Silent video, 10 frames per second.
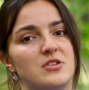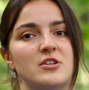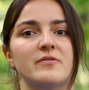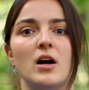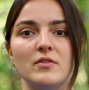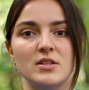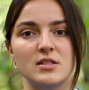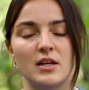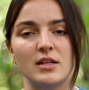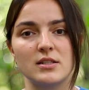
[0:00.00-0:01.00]
to survive in
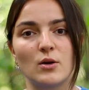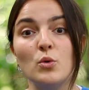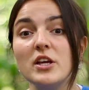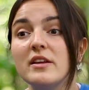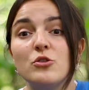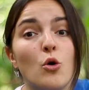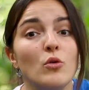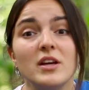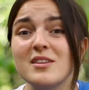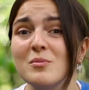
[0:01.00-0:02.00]
cities like we
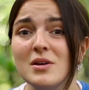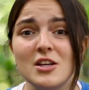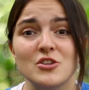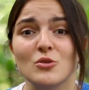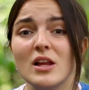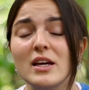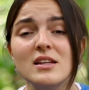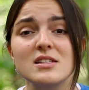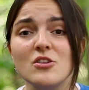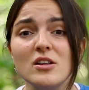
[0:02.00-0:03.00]
don't get to manage like
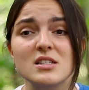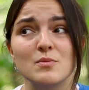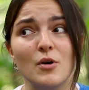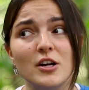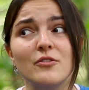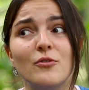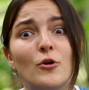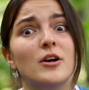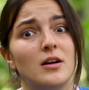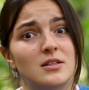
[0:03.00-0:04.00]
it's not smart
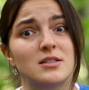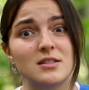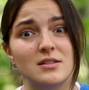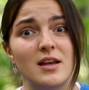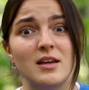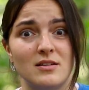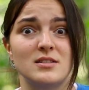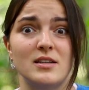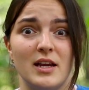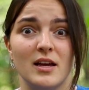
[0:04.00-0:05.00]
for us to stay in
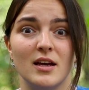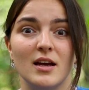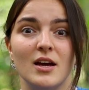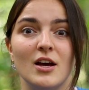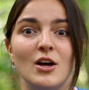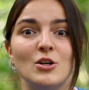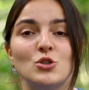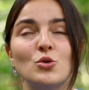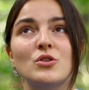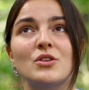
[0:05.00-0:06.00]
the city
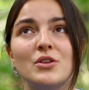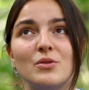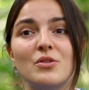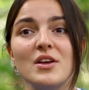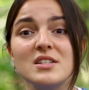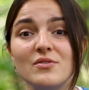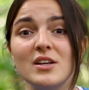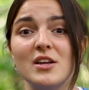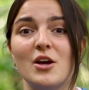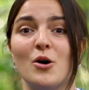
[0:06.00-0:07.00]
so this
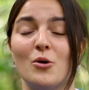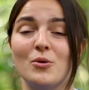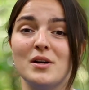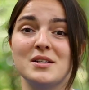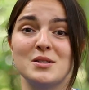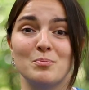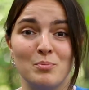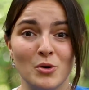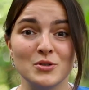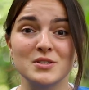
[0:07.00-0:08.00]
video is
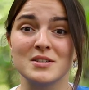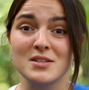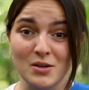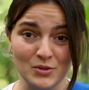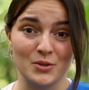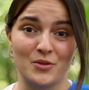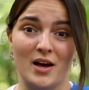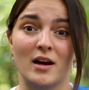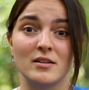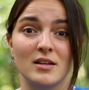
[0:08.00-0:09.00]
supposed to tell you
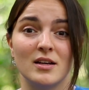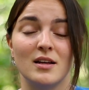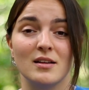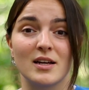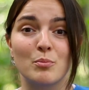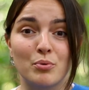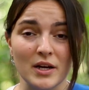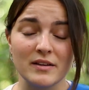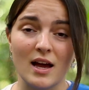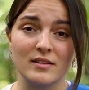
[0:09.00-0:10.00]
that like
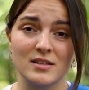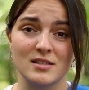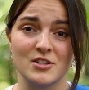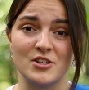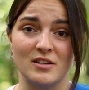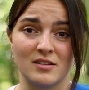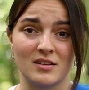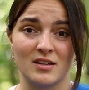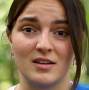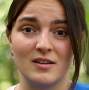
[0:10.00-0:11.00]
bring that decision
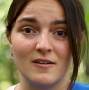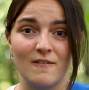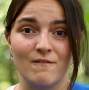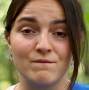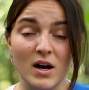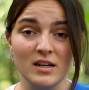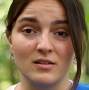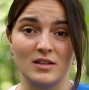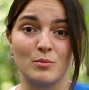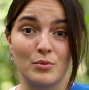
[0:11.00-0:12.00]

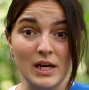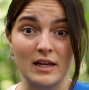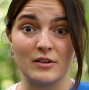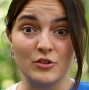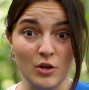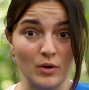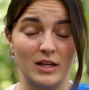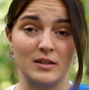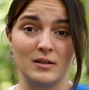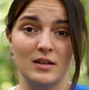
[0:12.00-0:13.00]
finally bring it do
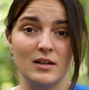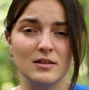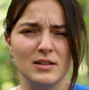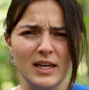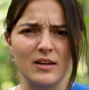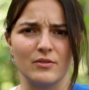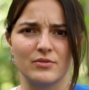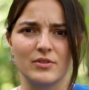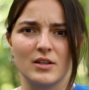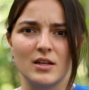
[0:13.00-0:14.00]
it
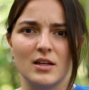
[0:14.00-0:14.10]
leave